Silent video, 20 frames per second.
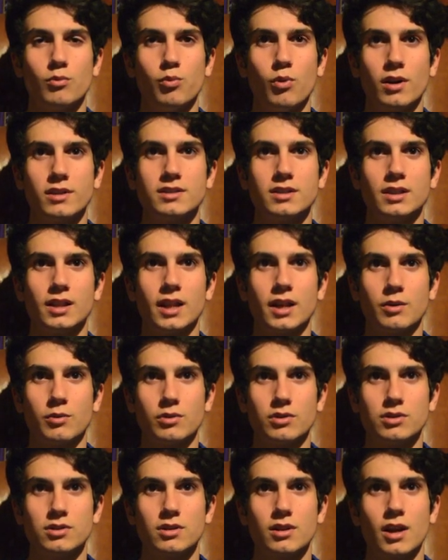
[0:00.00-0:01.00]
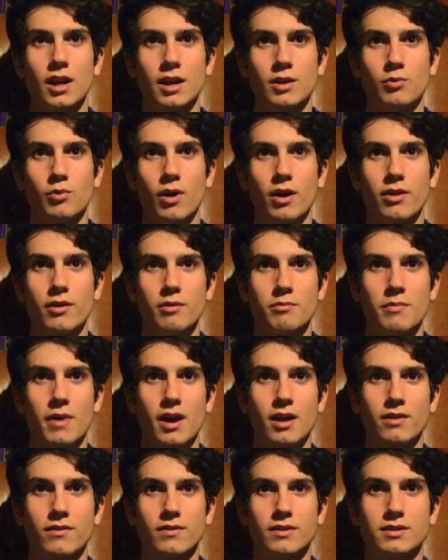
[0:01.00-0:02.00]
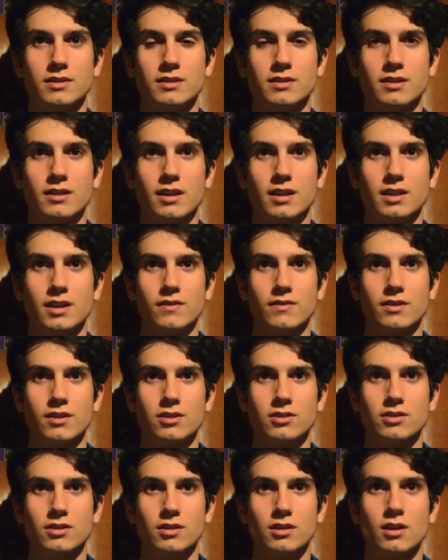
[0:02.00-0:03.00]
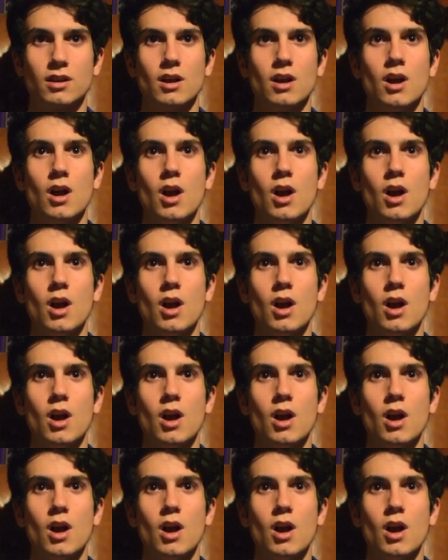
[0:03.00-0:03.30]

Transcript: what's a language, and whether math fits into that definition.